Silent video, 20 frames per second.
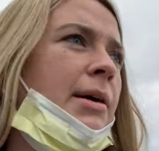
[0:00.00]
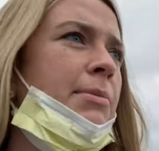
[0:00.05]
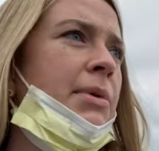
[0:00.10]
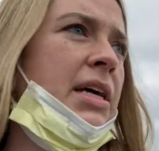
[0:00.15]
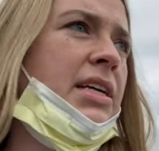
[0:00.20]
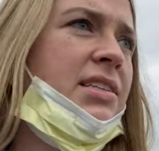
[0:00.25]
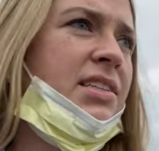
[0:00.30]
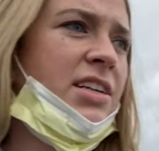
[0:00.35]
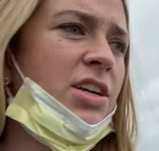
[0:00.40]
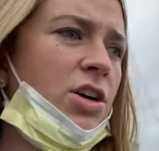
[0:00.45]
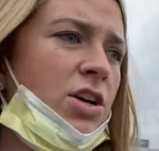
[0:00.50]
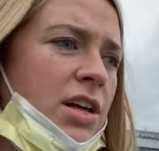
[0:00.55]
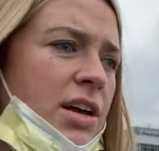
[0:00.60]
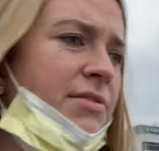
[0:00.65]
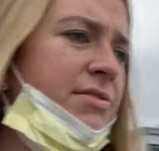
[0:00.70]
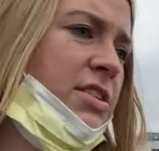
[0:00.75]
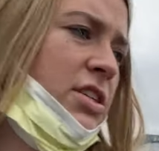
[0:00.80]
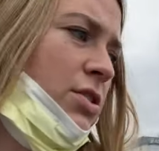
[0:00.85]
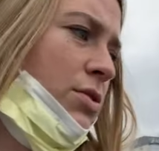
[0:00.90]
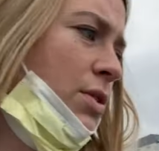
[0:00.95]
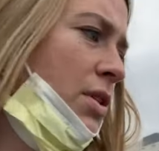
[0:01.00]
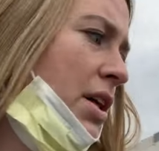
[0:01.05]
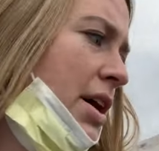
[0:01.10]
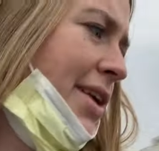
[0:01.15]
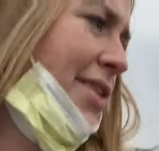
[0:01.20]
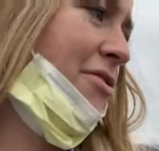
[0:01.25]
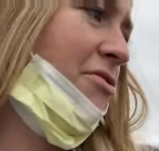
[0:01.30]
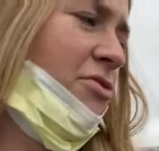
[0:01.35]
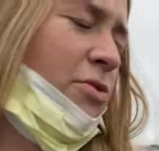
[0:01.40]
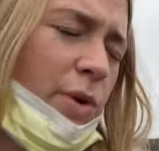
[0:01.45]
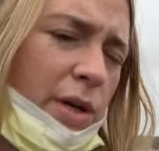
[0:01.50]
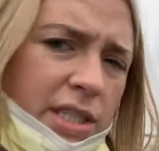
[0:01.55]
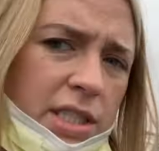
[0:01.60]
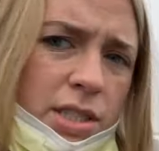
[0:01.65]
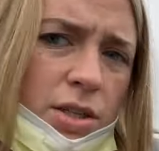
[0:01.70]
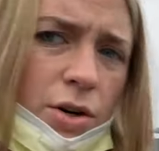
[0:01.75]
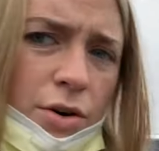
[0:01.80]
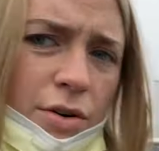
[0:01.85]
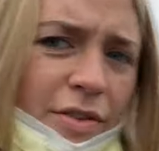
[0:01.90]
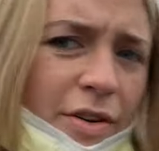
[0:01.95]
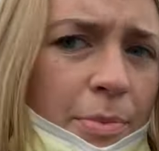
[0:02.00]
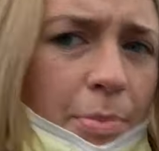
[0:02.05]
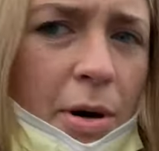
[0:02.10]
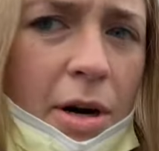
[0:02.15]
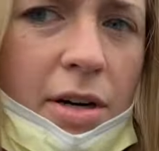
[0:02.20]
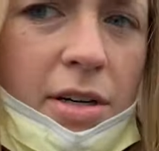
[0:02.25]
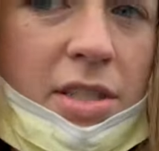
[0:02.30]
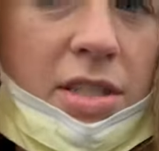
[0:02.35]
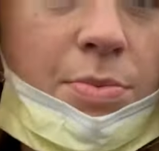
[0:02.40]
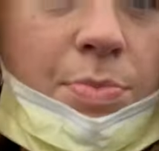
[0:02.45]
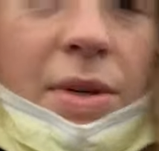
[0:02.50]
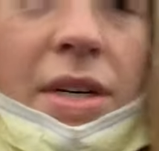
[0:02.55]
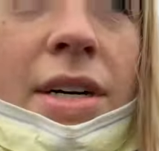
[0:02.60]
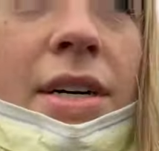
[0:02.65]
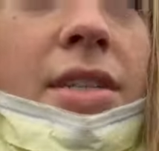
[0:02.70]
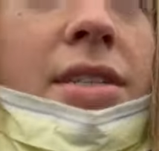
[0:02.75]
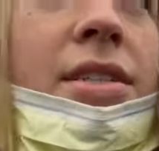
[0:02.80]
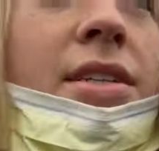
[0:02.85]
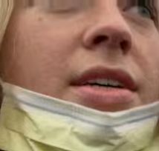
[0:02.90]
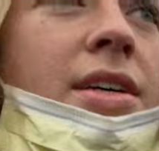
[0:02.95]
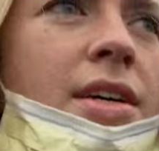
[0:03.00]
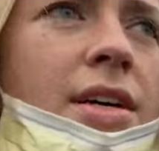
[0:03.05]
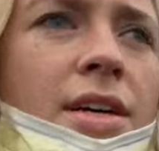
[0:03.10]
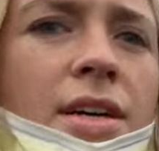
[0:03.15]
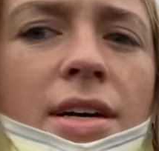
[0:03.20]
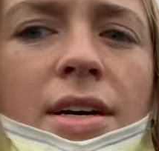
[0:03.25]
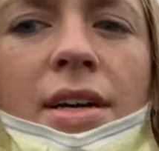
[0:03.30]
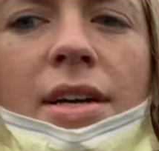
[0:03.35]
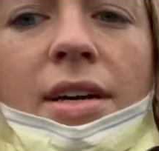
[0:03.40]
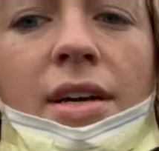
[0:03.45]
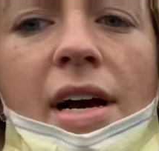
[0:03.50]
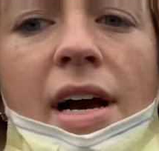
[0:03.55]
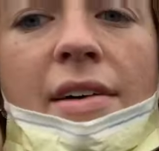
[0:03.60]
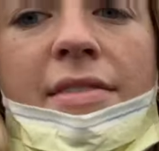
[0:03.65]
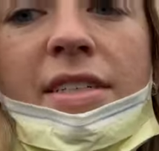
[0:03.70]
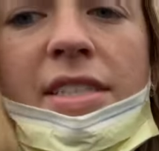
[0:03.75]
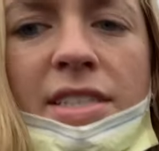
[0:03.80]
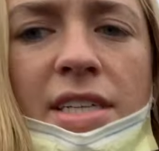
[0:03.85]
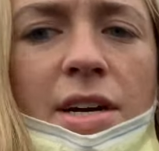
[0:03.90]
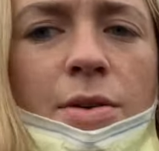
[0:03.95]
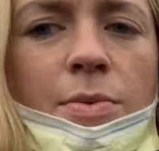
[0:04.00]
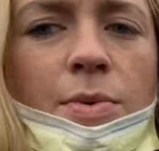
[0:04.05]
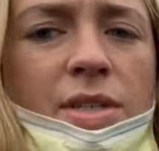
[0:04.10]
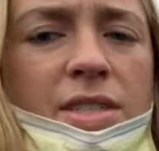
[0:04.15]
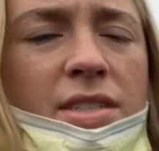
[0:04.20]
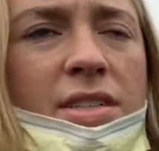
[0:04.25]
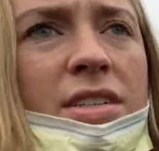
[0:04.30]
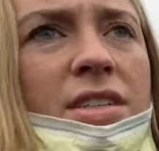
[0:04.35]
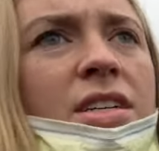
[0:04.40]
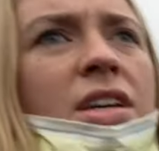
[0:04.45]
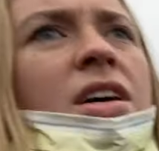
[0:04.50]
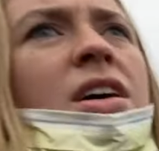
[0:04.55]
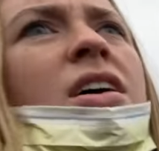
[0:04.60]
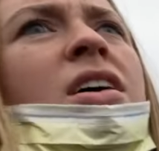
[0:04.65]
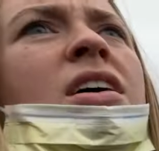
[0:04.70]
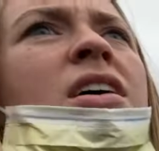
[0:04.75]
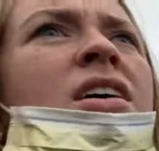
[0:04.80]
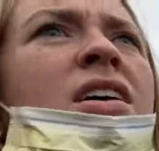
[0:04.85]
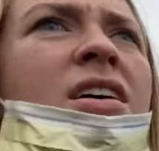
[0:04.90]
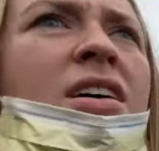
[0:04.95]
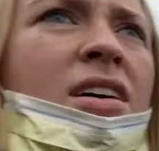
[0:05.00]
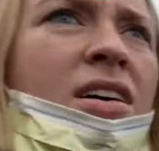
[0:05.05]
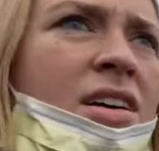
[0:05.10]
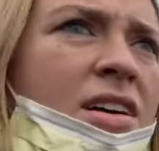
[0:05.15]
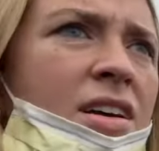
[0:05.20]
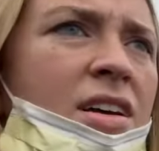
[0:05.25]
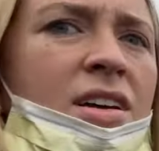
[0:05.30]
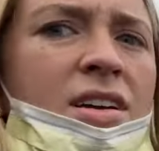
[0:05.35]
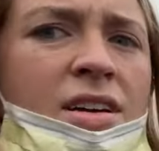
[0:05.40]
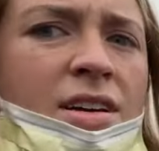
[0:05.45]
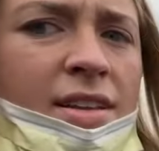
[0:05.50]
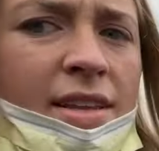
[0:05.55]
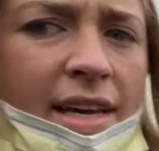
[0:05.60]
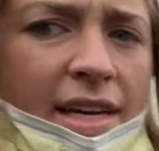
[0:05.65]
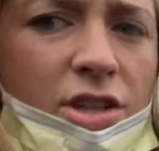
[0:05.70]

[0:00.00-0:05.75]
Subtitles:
I'm guessing I'll have to do a lot of voiceover parts because obviously I wasn't like